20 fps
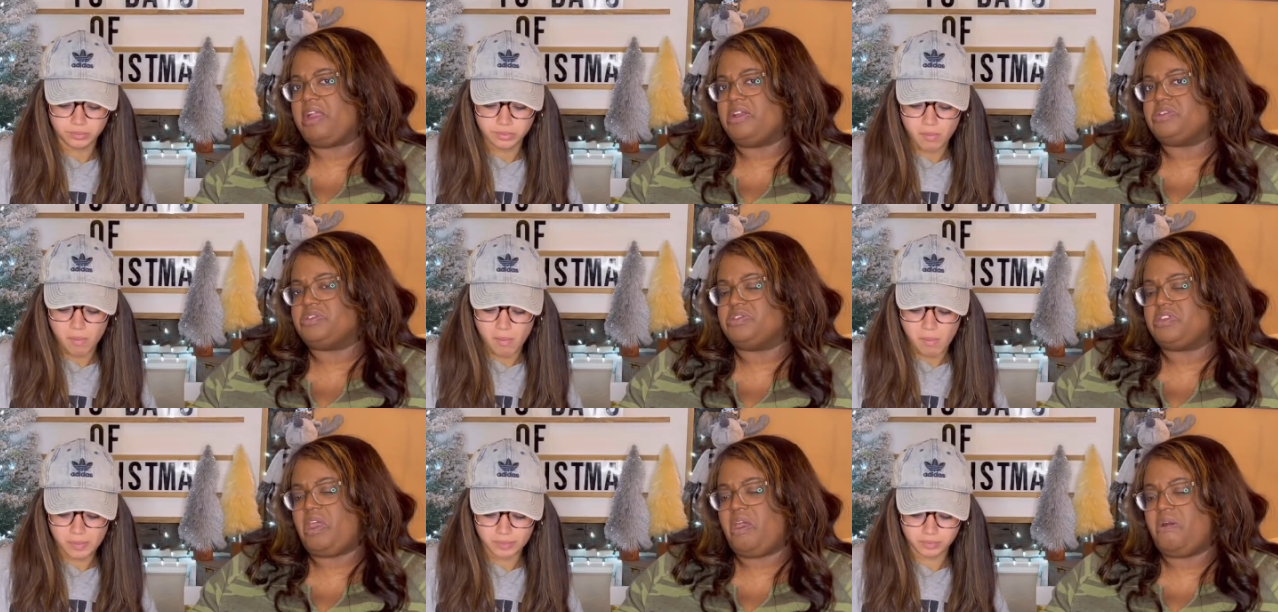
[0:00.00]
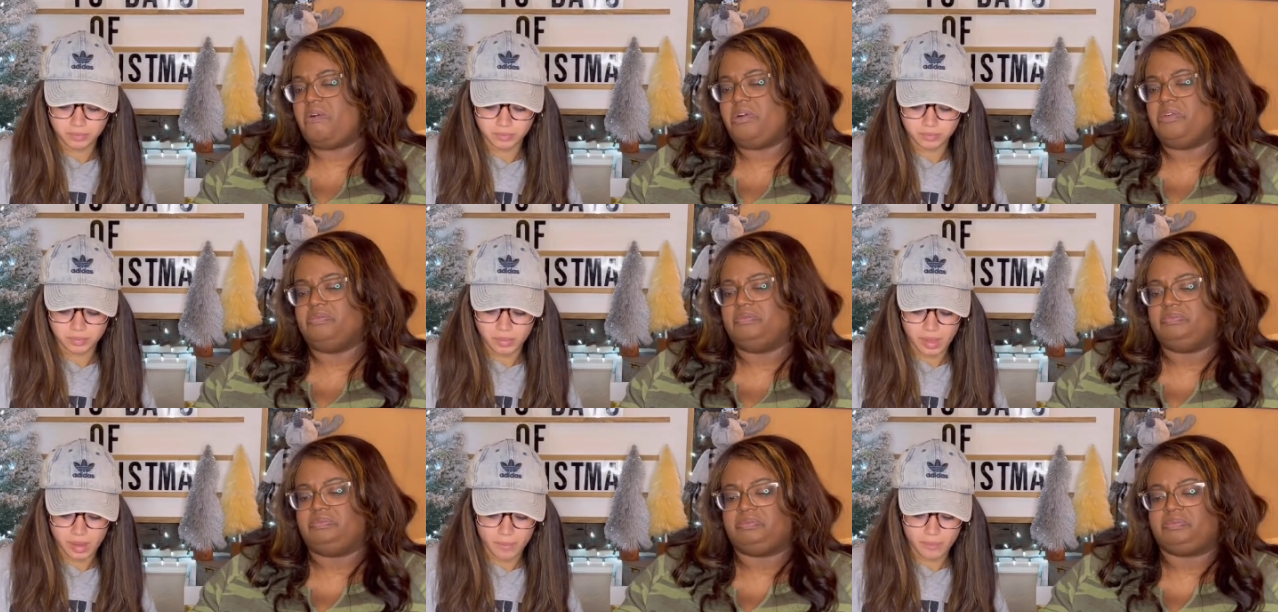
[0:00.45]
Speaker 1: So
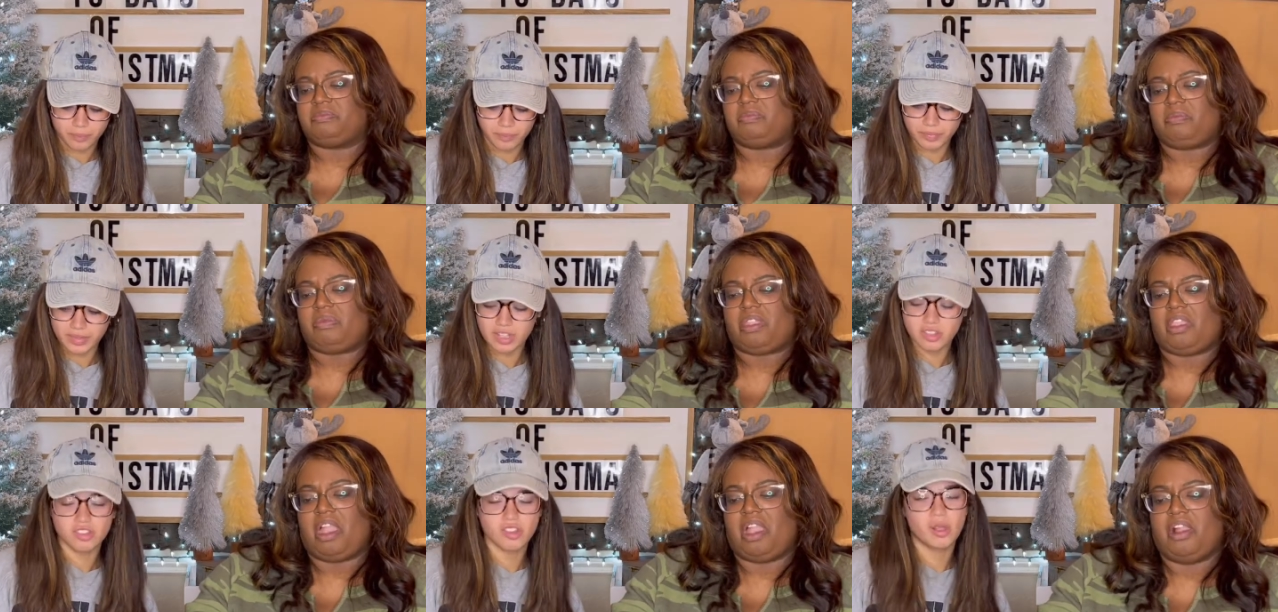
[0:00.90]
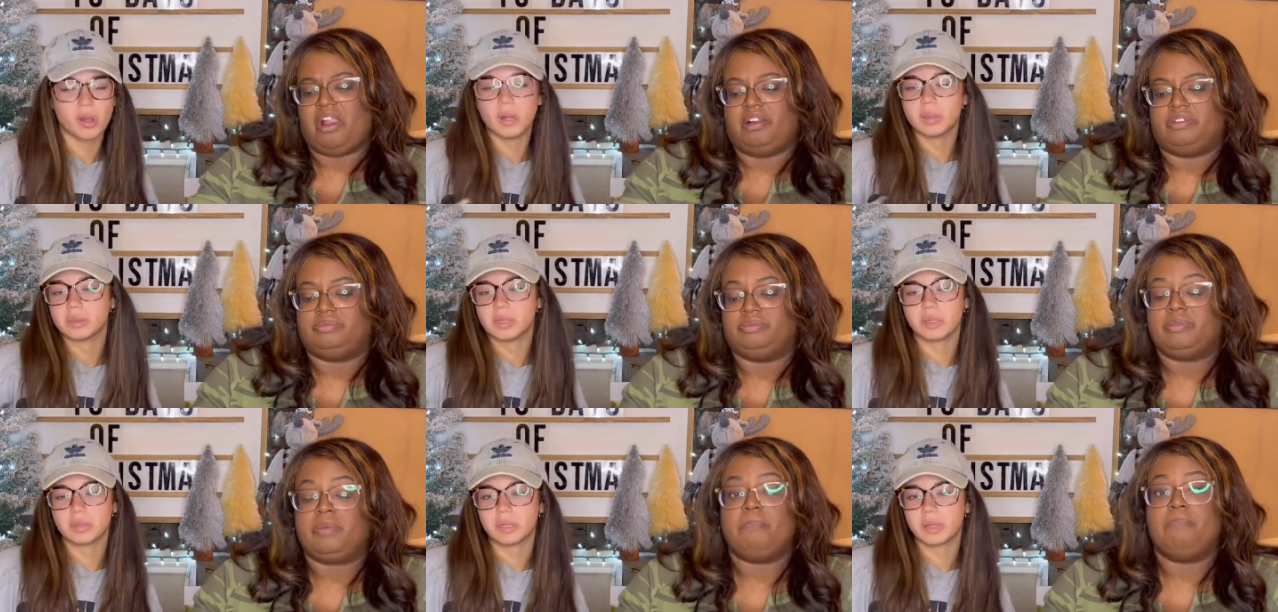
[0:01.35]
no,
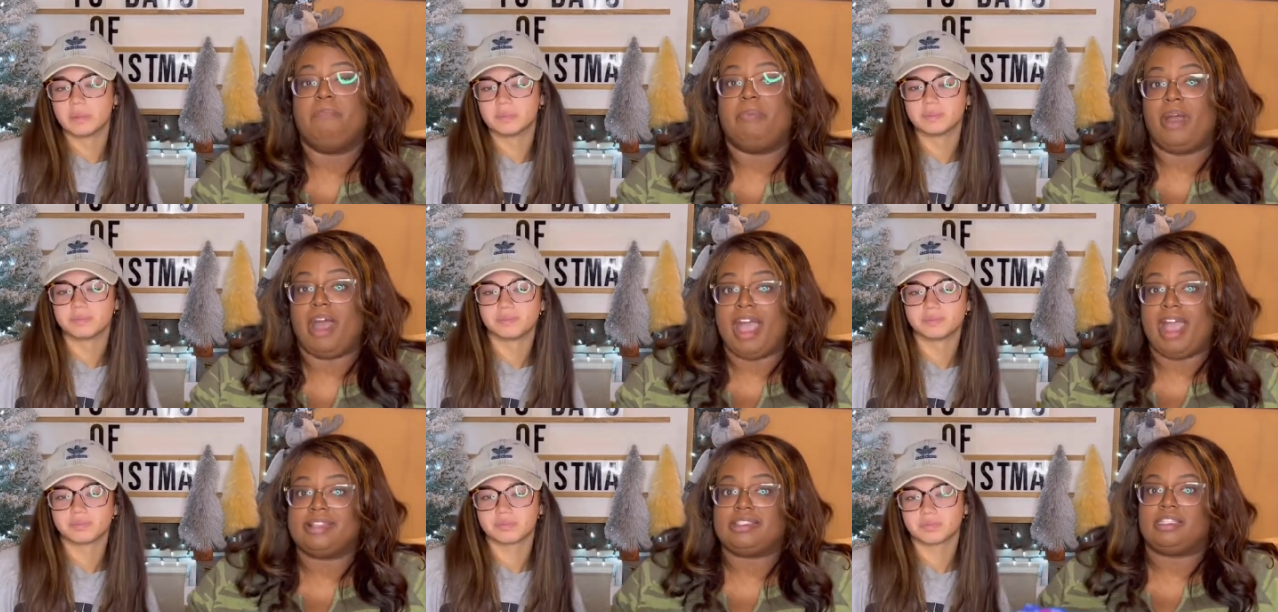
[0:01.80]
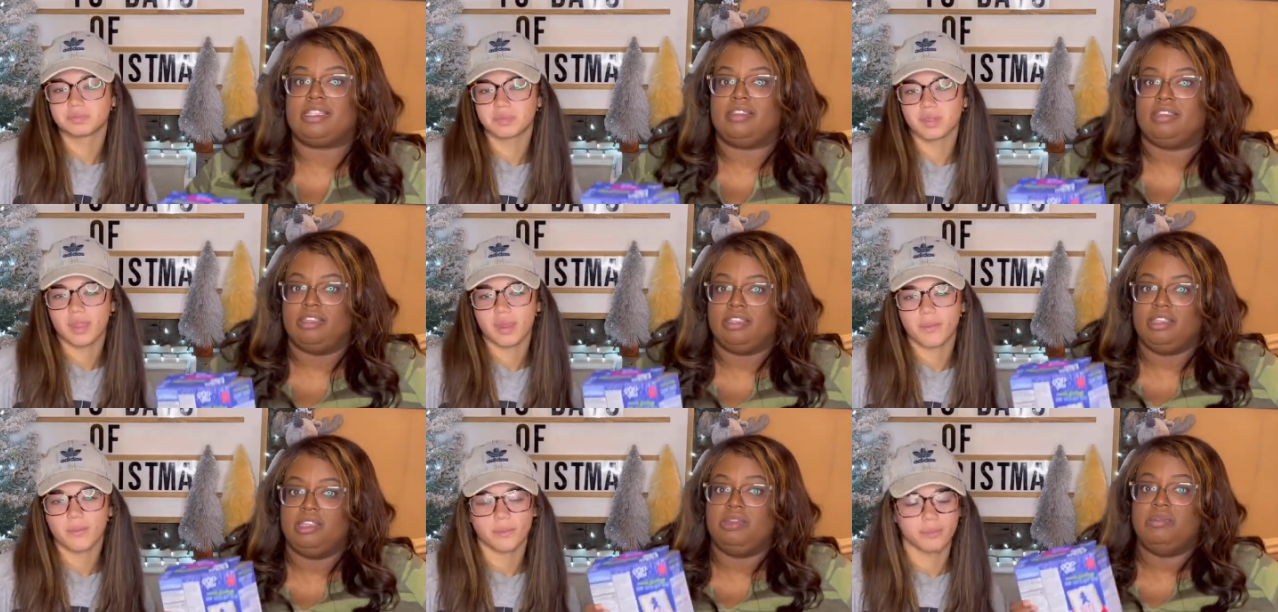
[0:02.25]
no, no. But
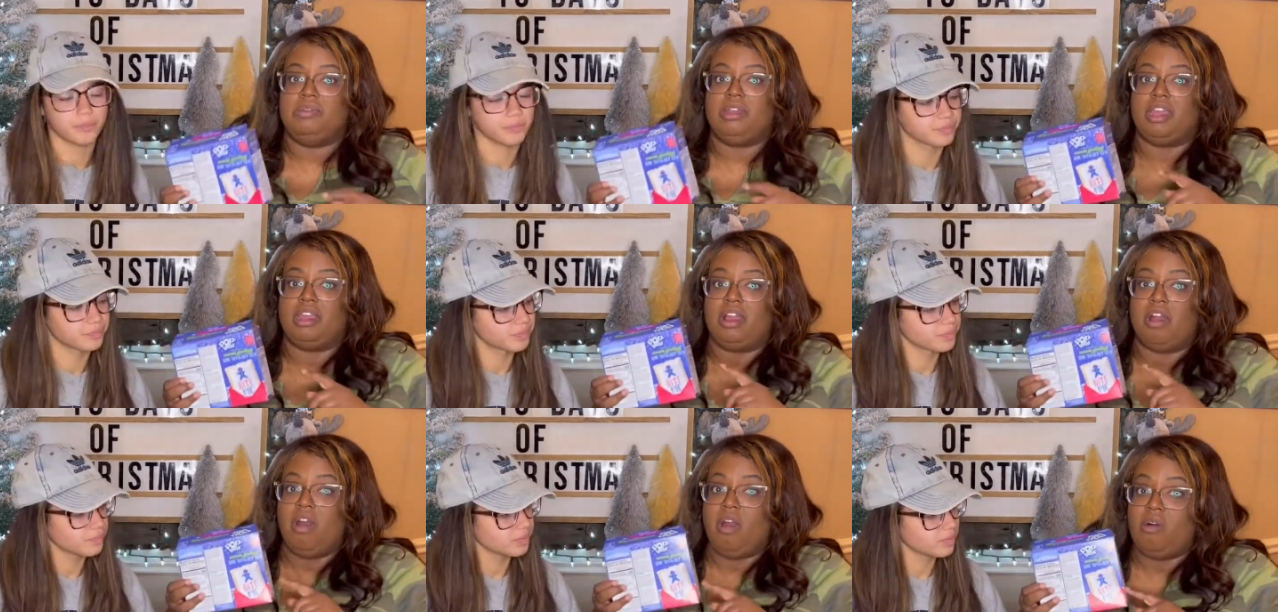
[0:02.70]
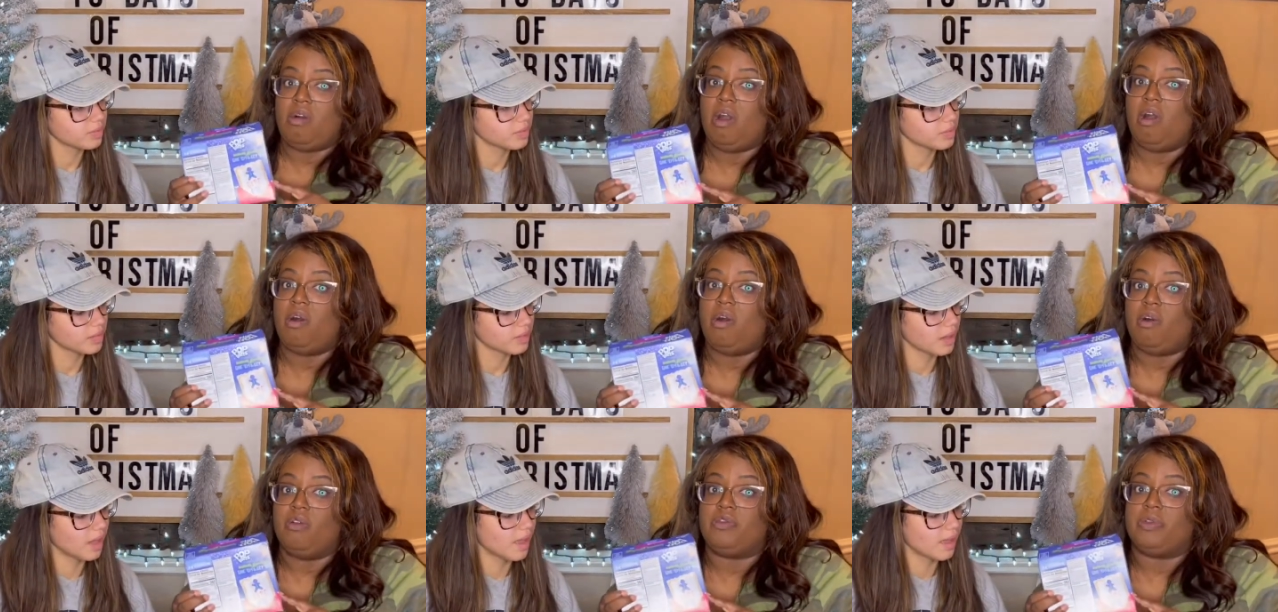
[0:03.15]
you get a ho ho
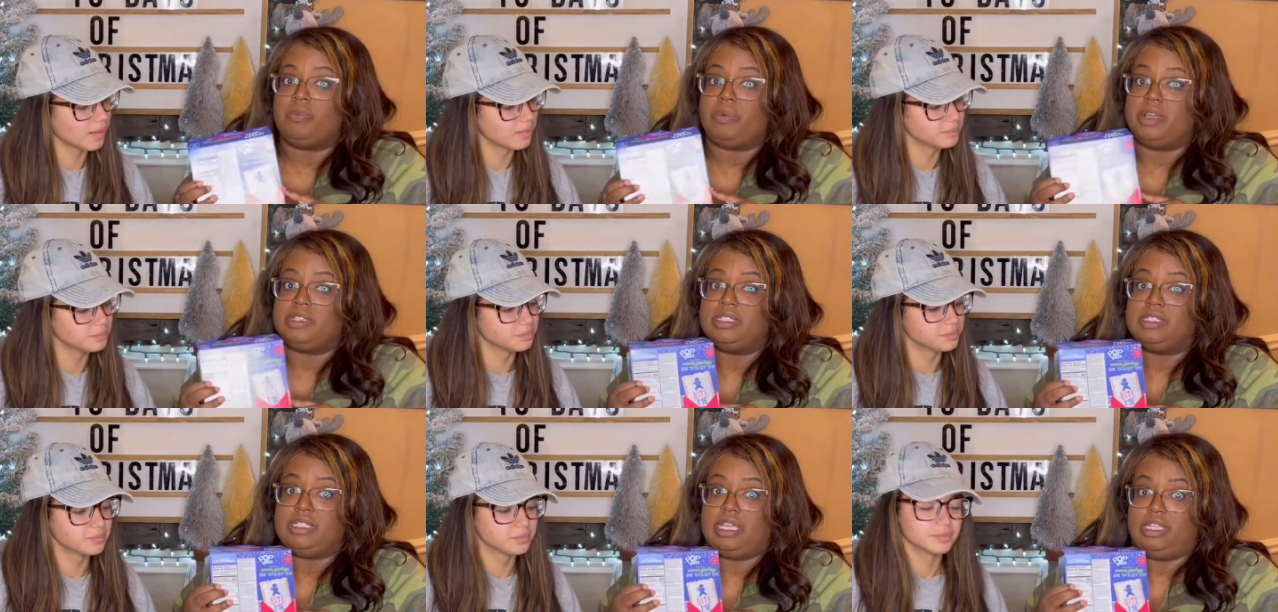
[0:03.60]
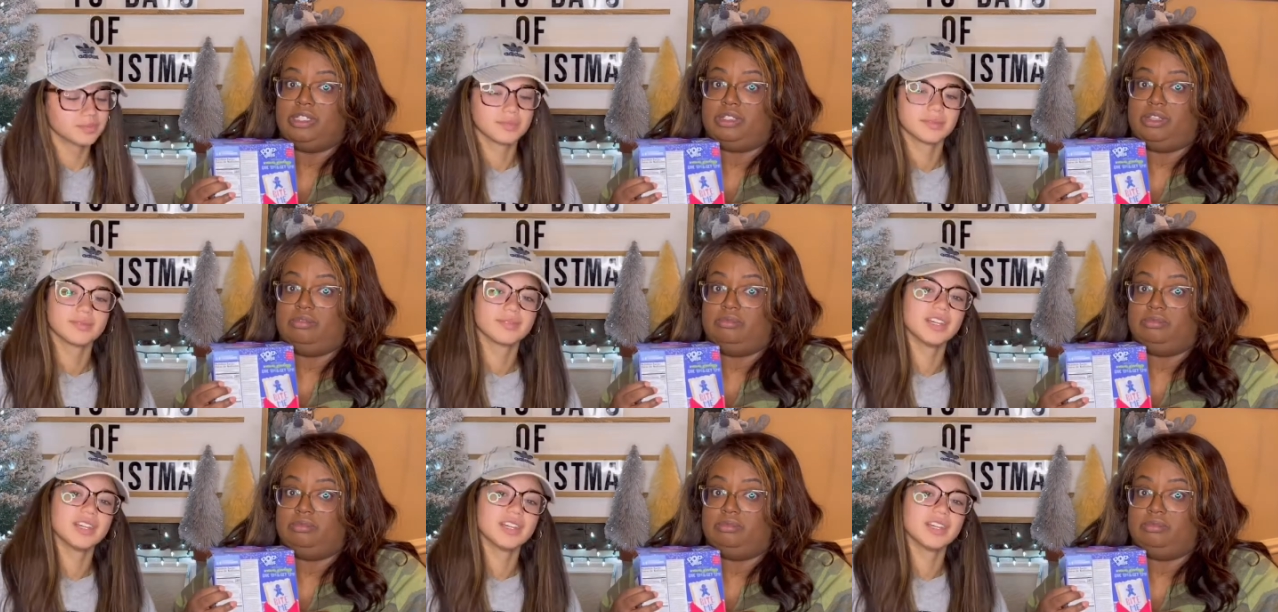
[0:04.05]
ho for presentation.